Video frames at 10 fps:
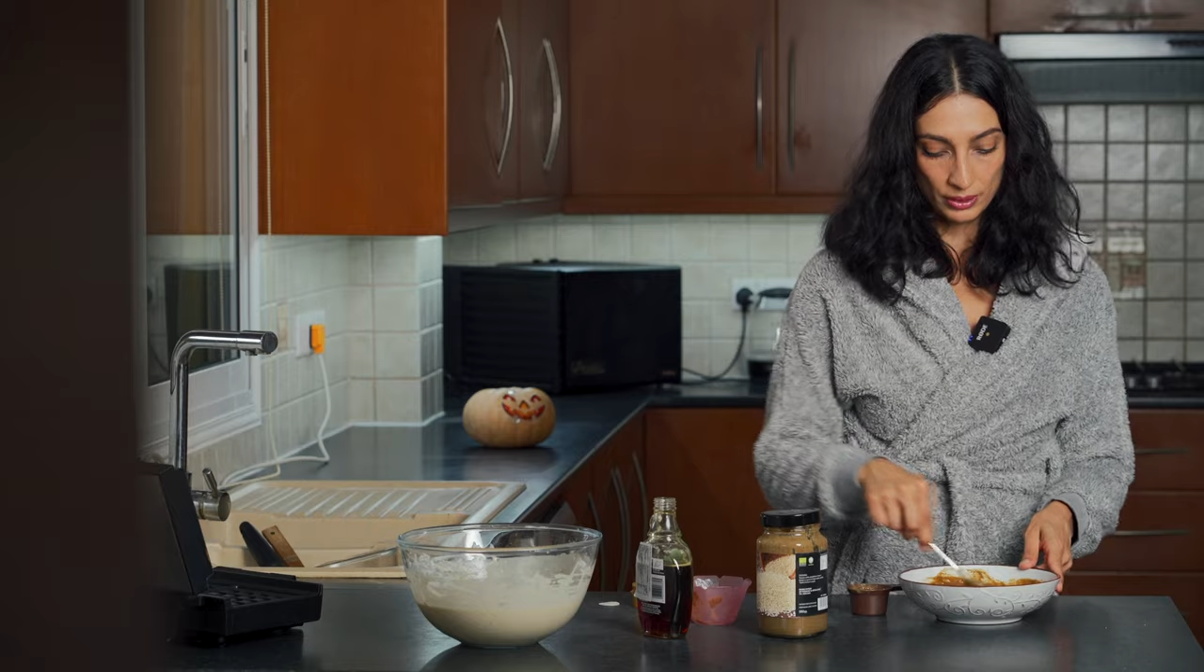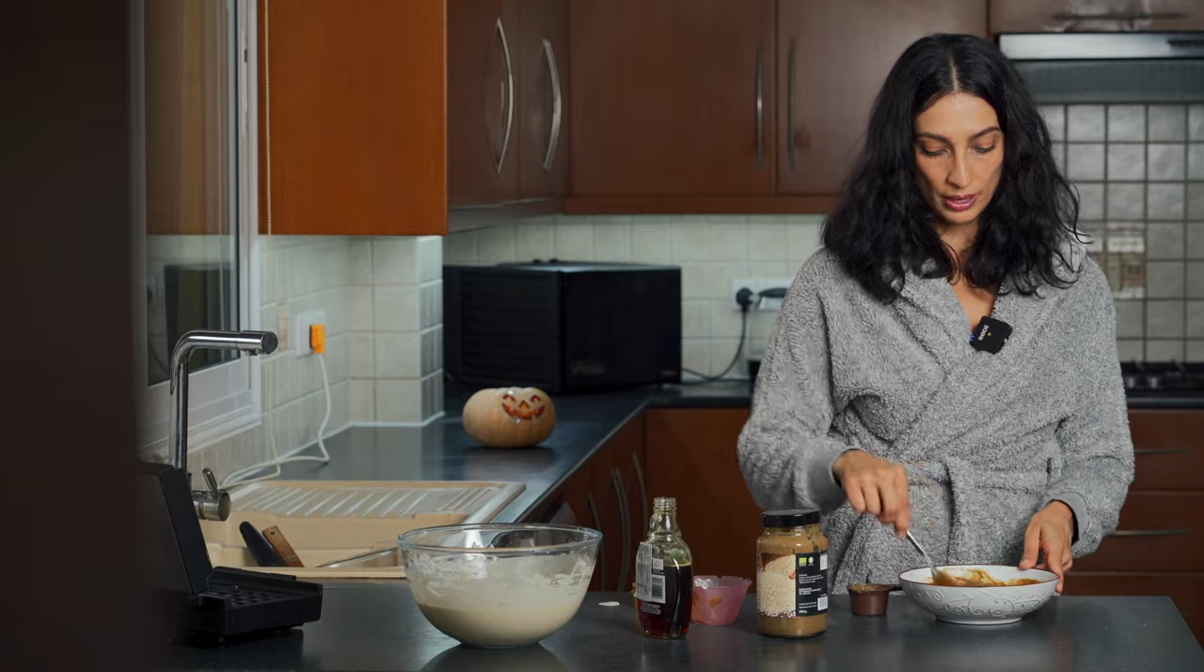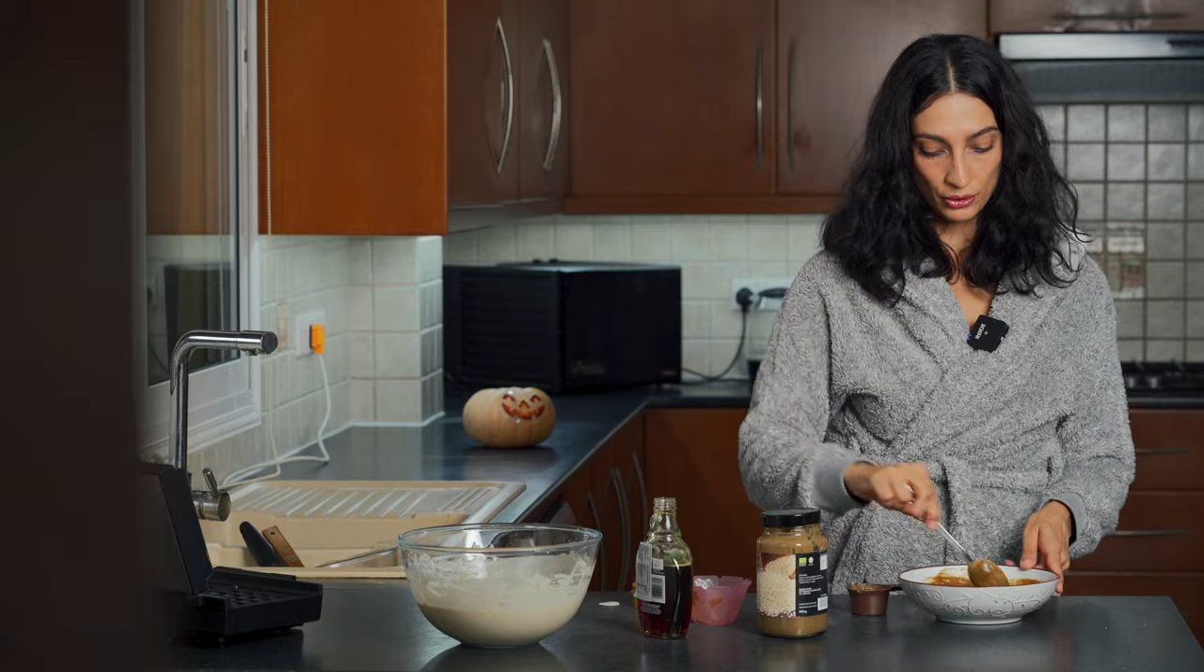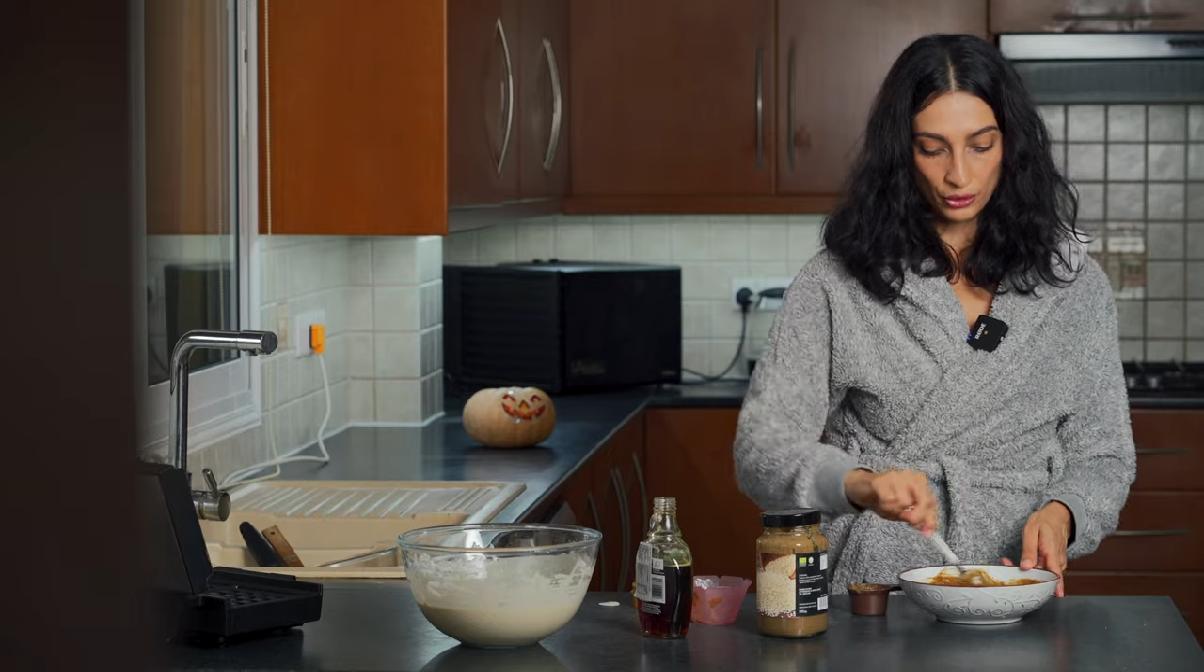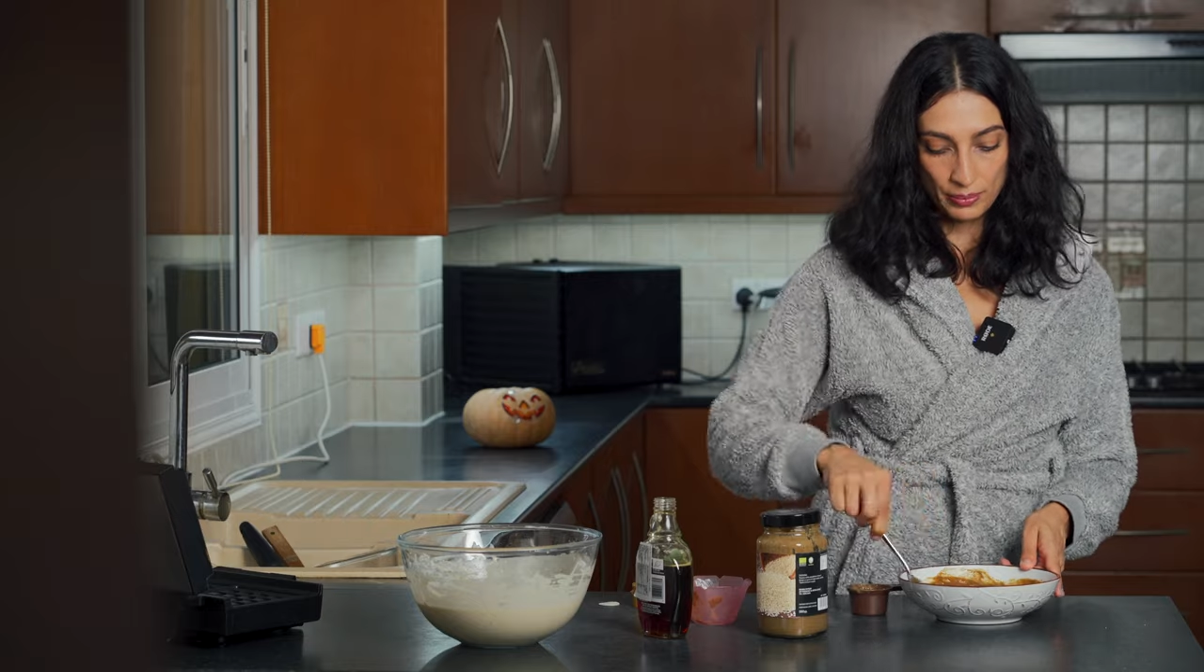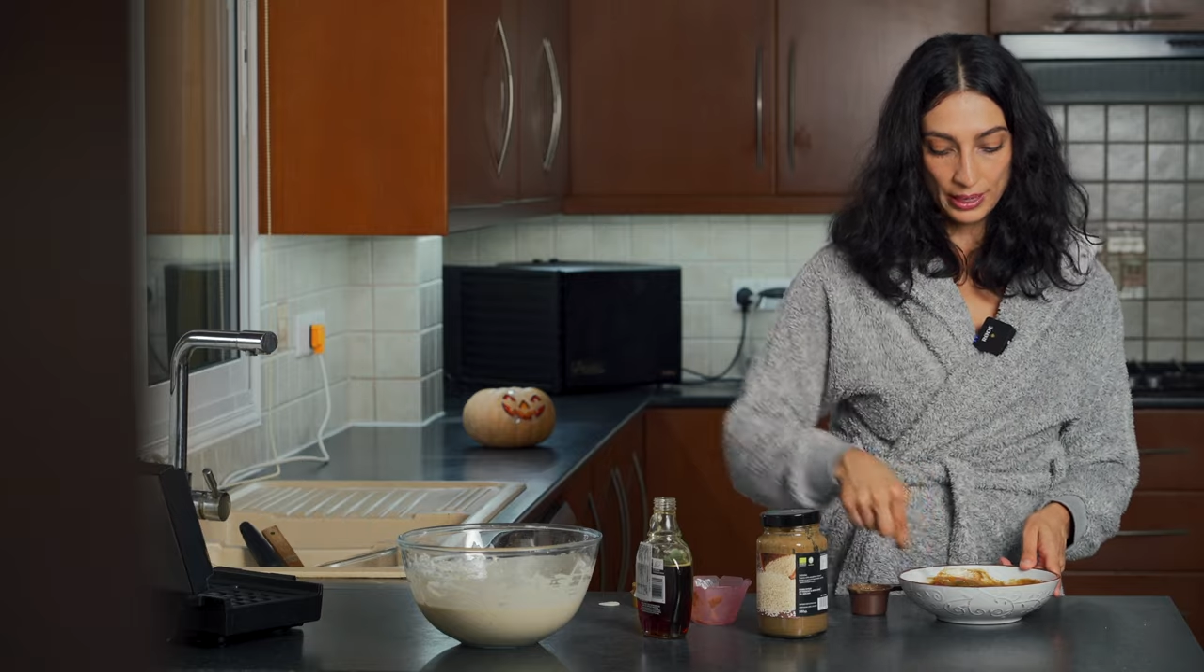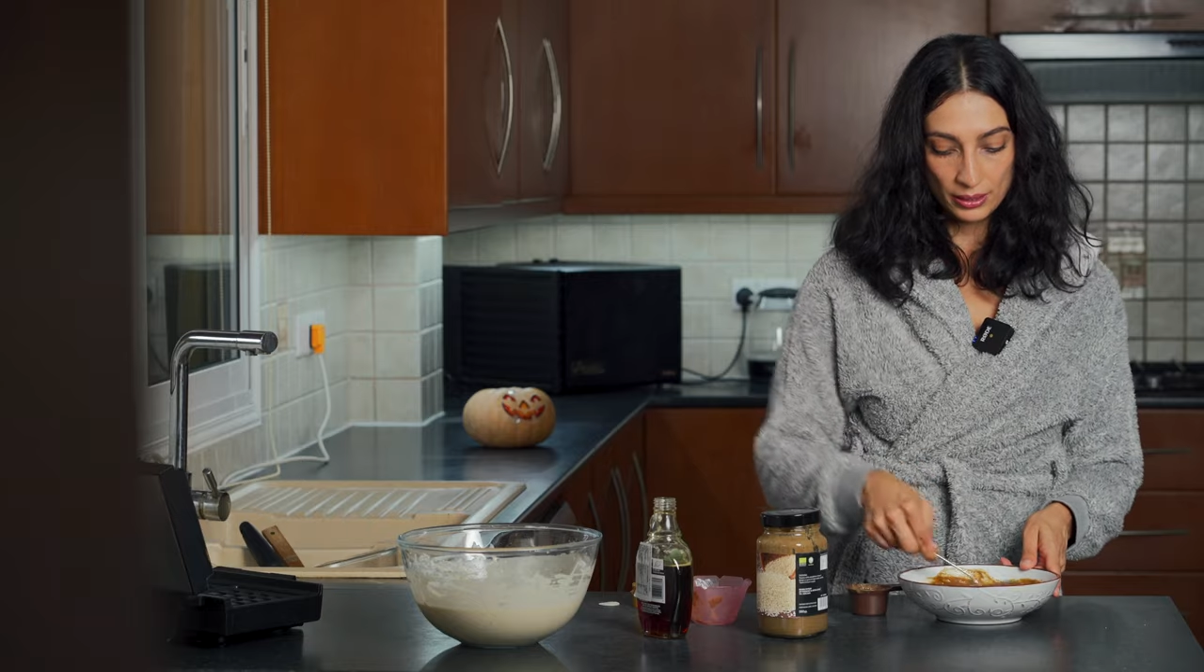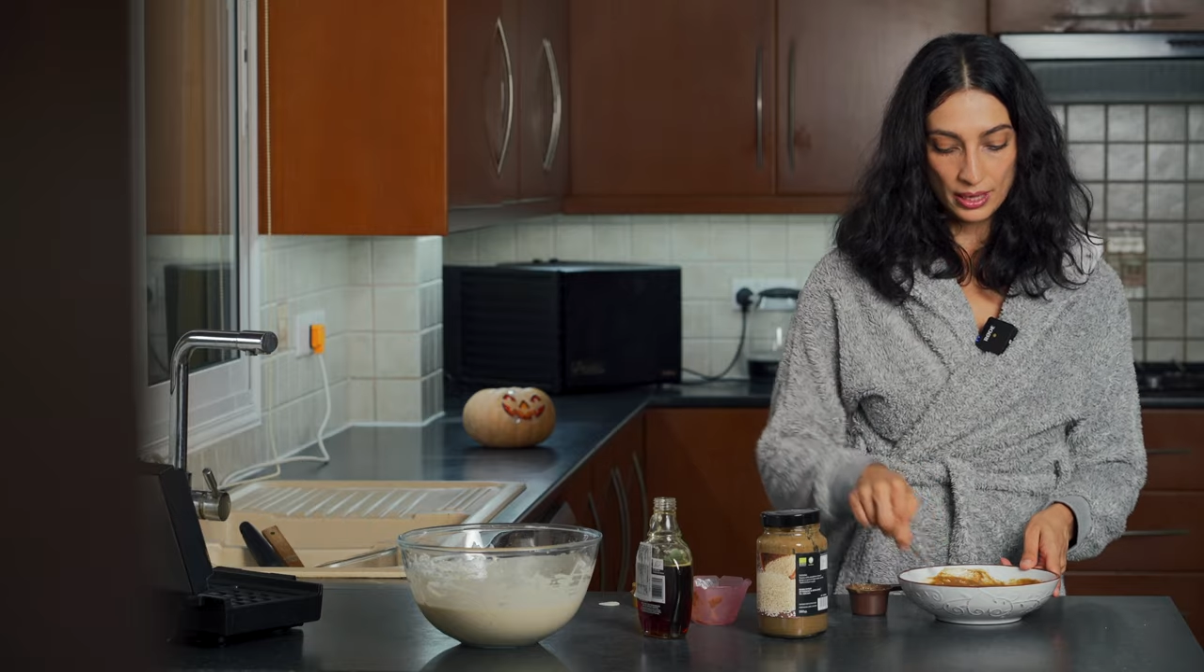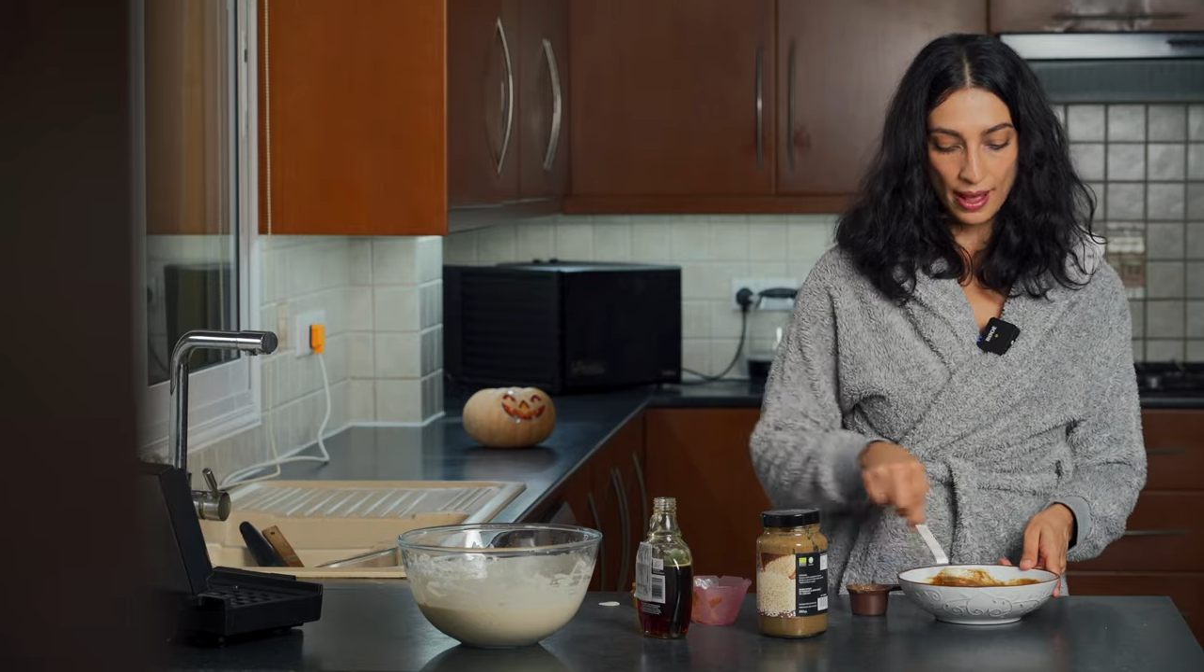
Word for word: another good mix,